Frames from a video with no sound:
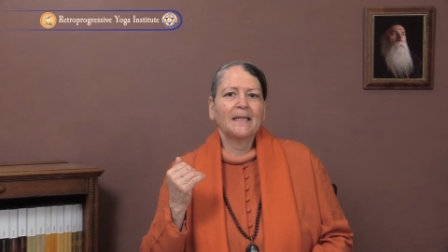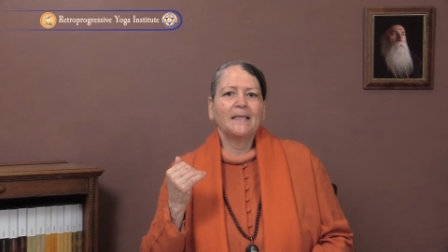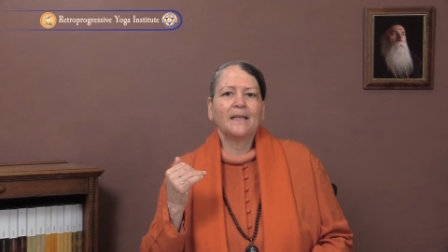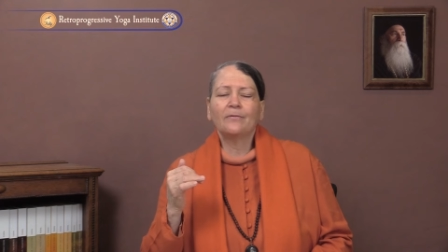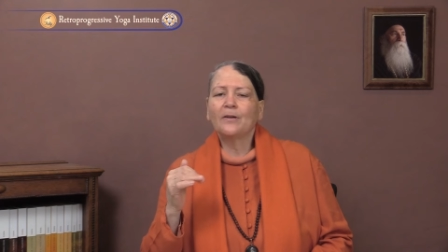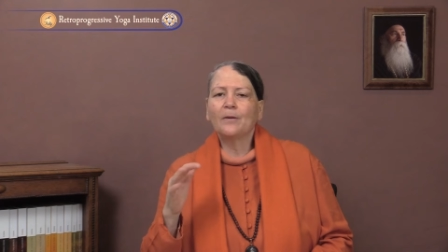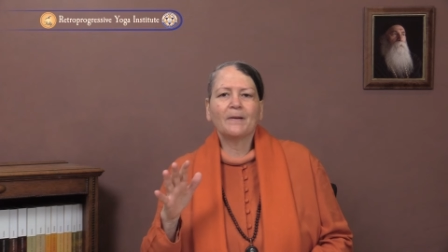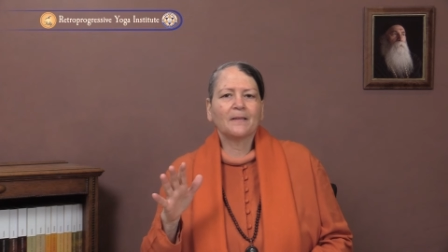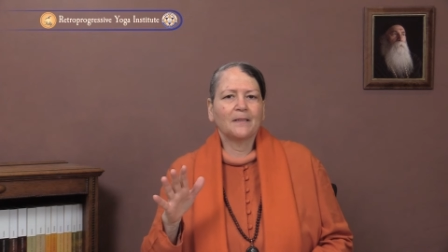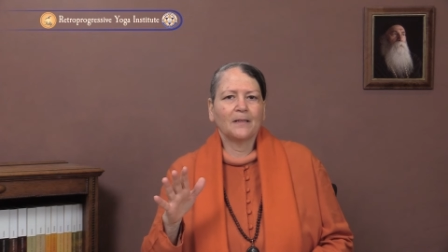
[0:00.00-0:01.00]
Never
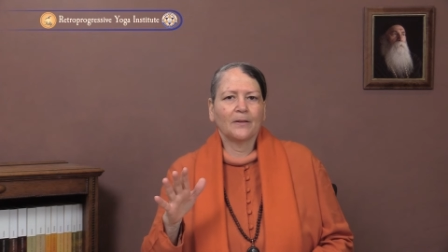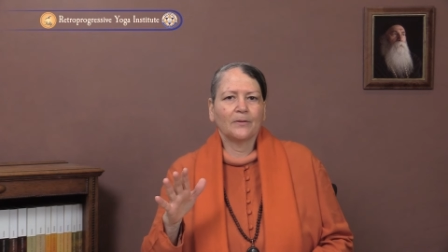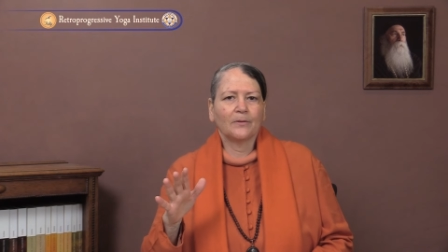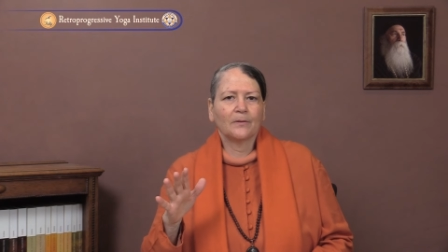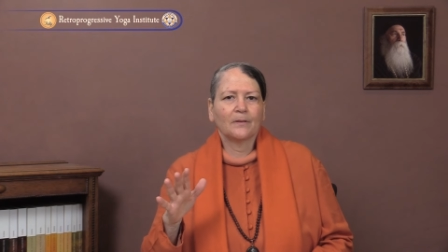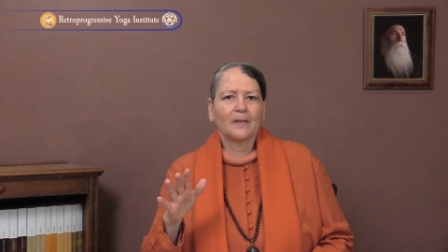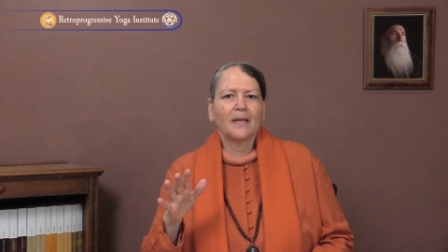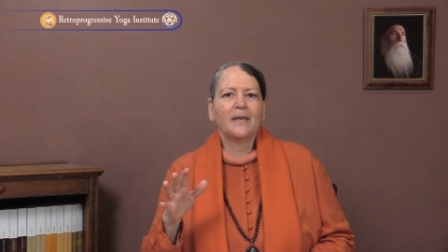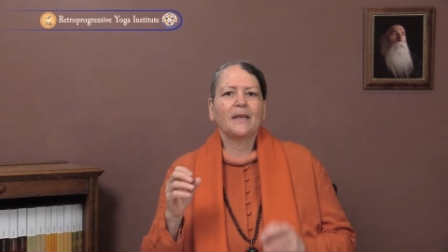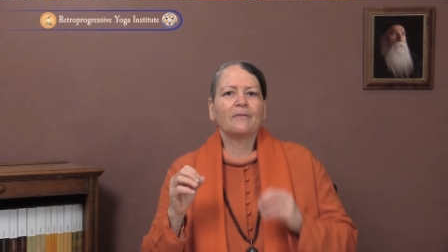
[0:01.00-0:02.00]
about the other,
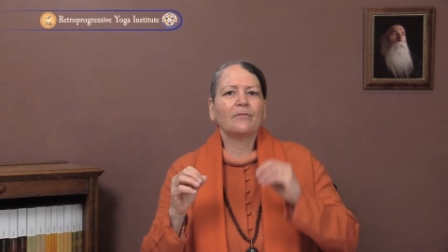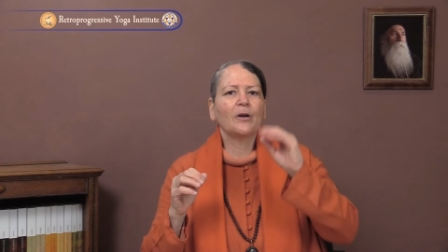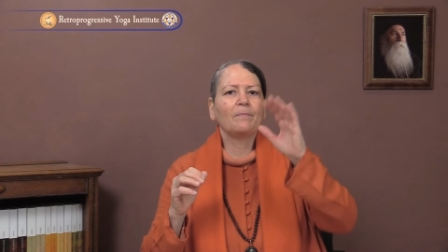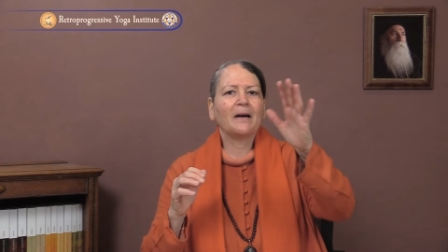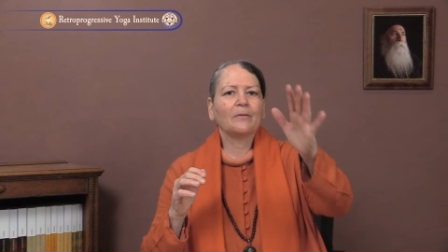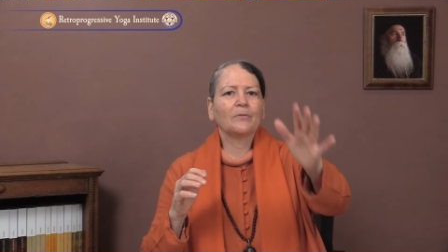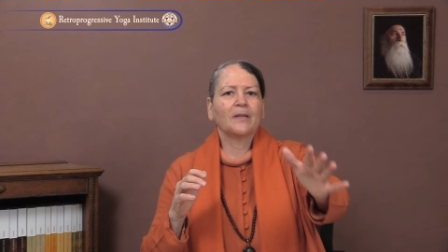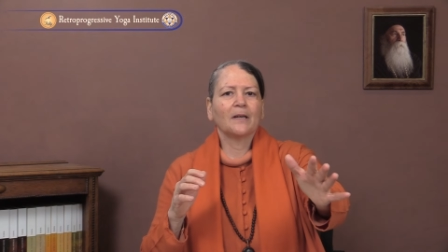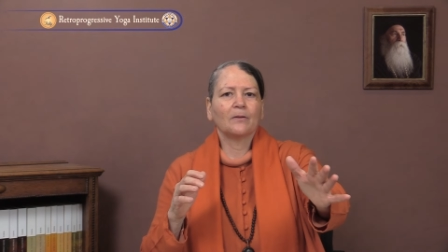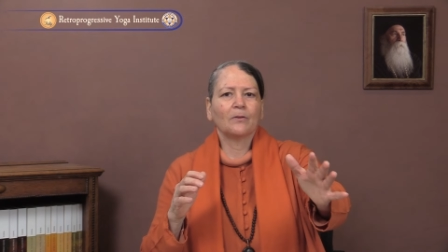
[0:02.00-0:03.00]
never about
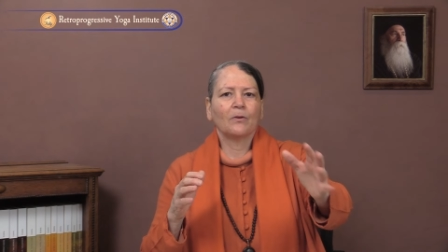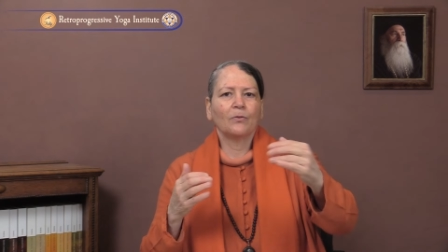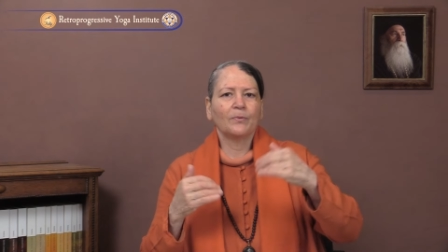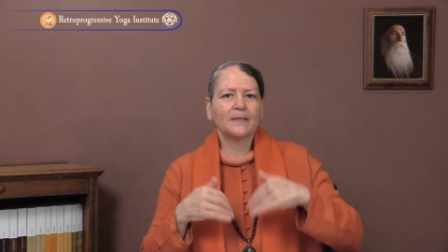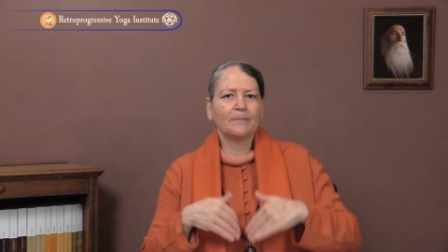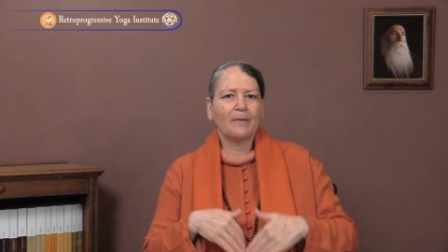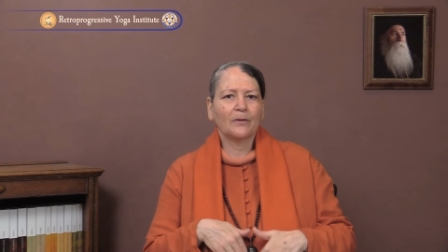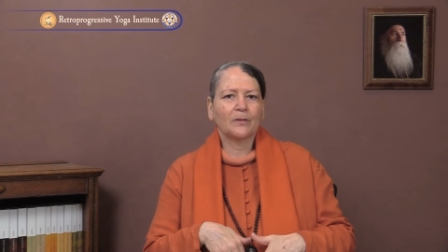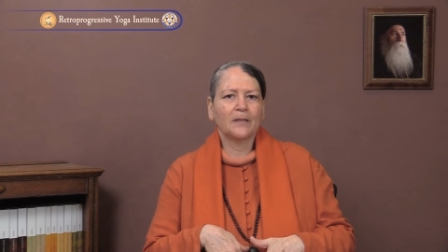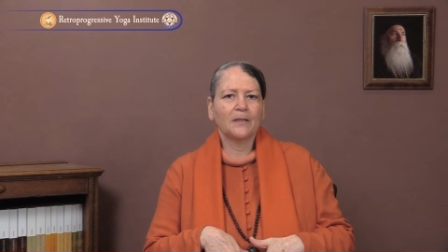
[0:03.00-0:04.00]
there, always
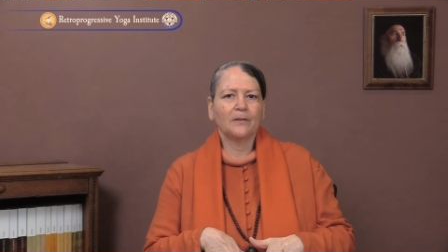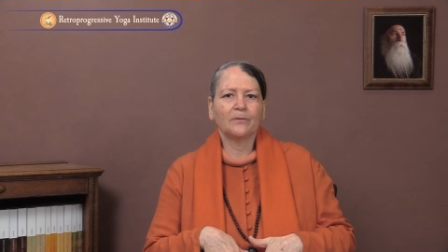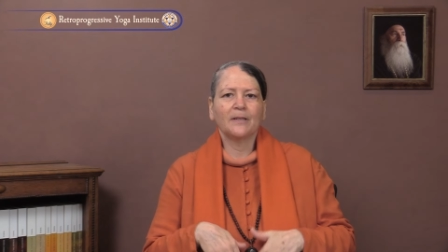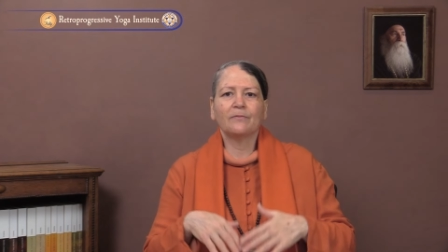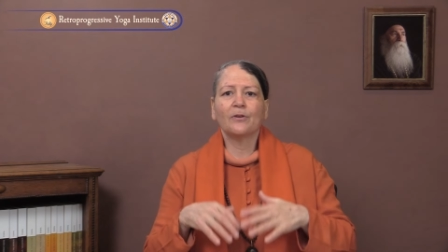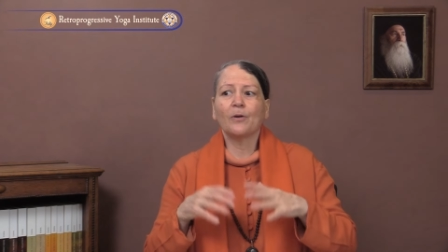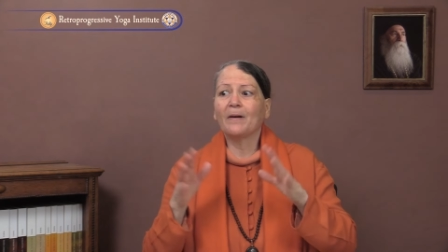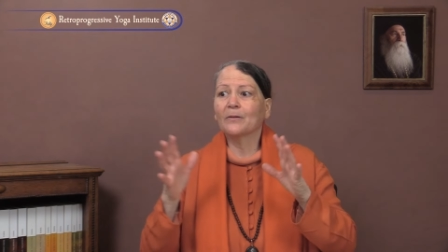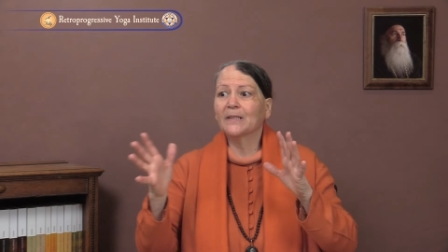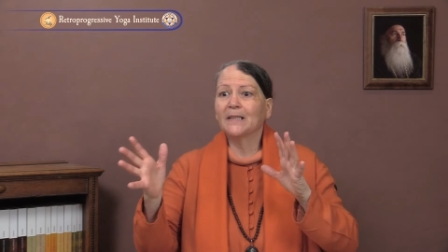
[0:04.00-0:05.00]
about here, never
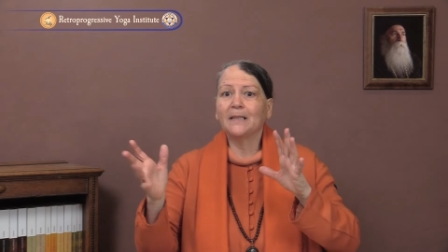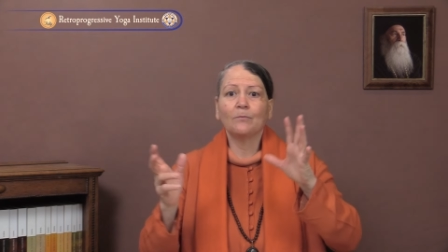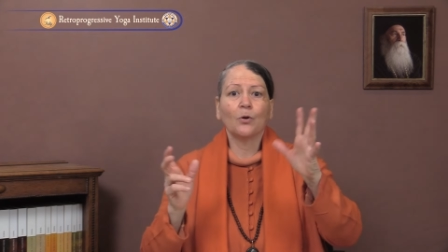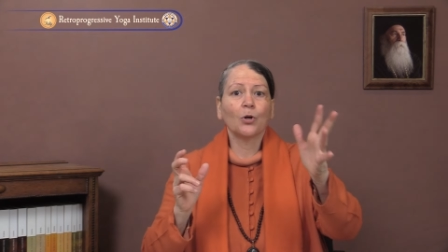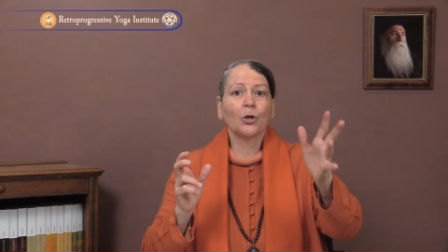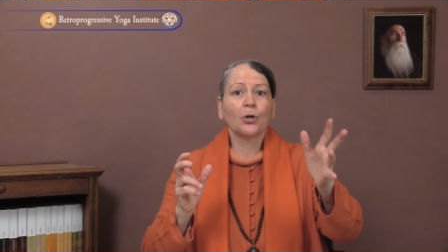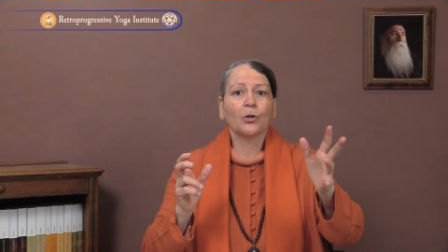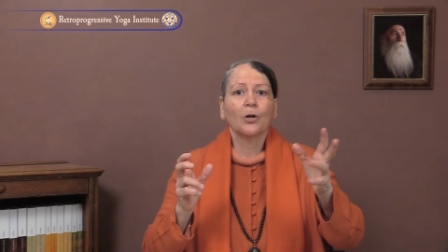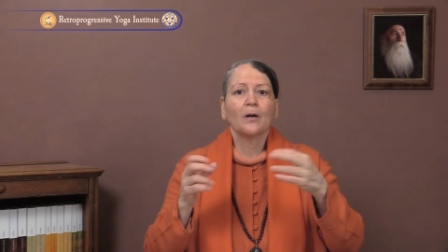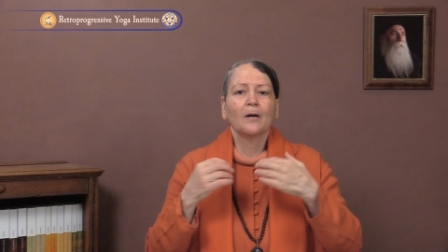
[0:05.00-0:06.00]
about him or
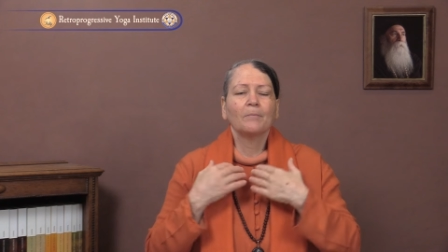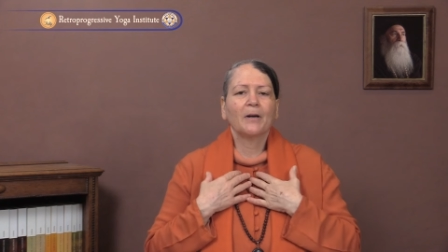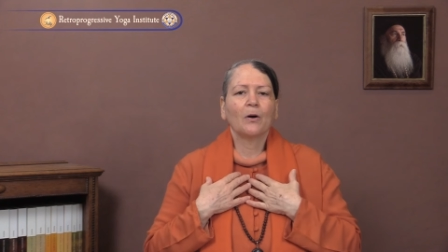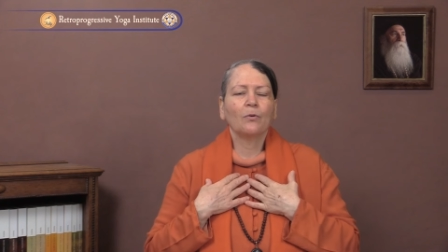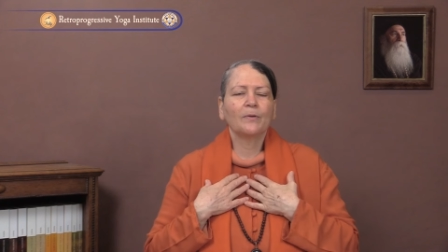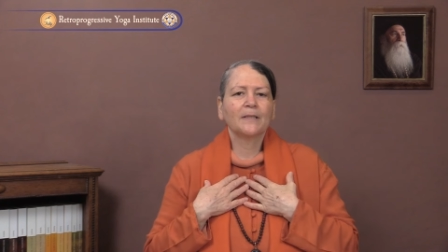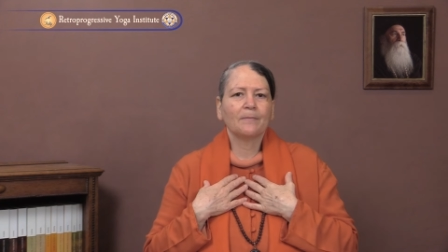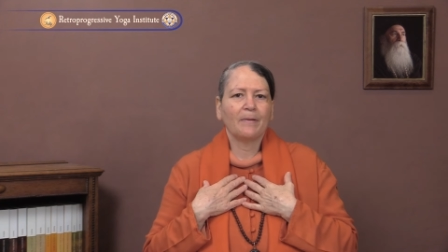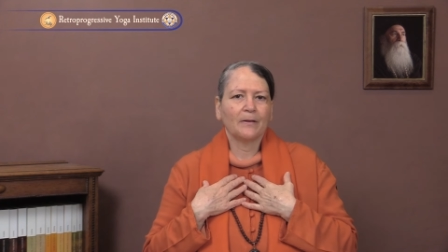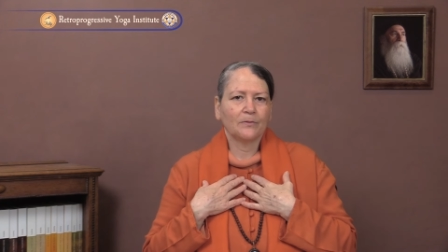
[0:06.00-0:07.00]
her, but always
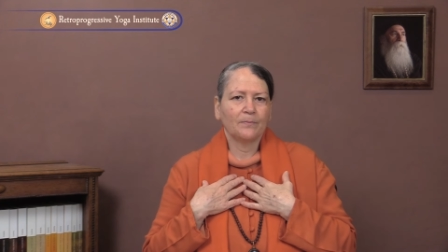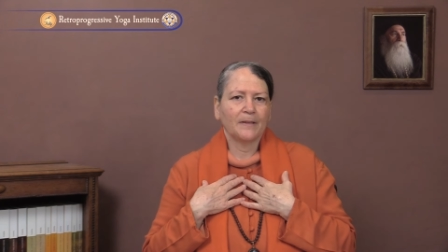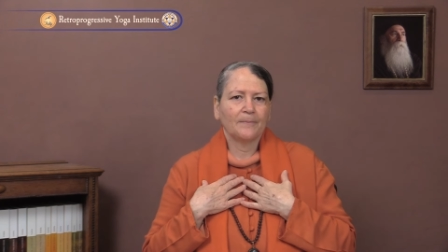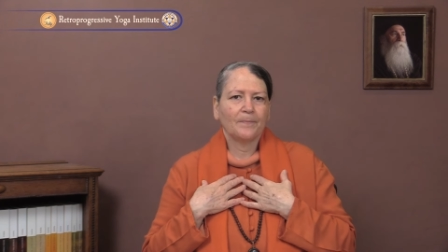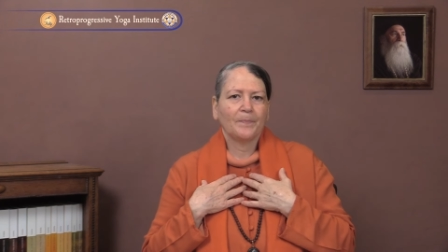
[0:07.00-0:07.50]
about me.